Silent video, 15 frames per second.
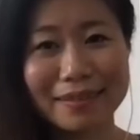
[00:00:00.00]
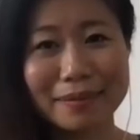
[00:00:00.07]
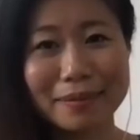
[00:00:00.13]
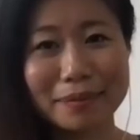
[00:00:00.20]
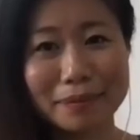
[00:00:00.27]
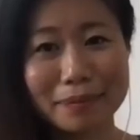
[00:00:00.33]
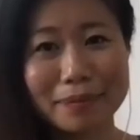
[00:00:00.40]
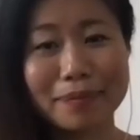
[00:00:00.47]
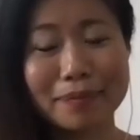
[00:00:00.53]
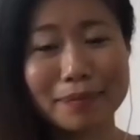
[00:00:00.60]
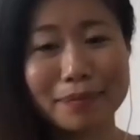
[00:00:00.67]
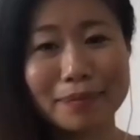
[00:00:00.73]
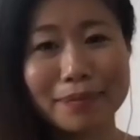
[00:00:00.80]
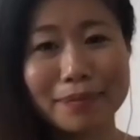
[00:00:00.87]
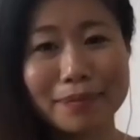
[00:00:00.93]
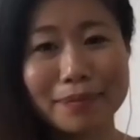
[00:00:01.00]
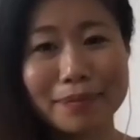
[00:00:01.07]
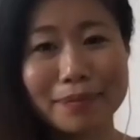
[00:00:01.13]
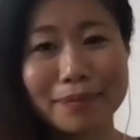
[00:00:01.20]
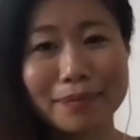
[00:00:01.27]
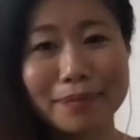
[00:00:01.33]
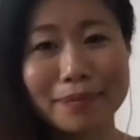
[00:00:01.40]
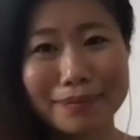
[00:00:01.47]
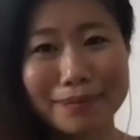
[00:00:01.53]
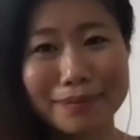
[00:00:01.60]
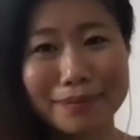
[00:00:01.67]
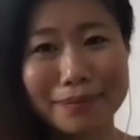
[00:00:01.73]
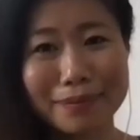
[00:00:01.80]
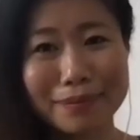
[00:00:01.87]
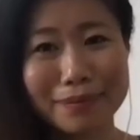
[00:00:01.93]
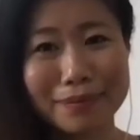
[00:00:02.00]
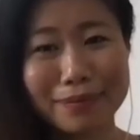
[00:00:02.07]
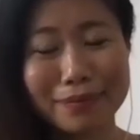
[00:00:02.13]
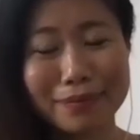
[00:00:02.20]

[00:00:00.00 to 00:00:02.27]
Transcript: (silent)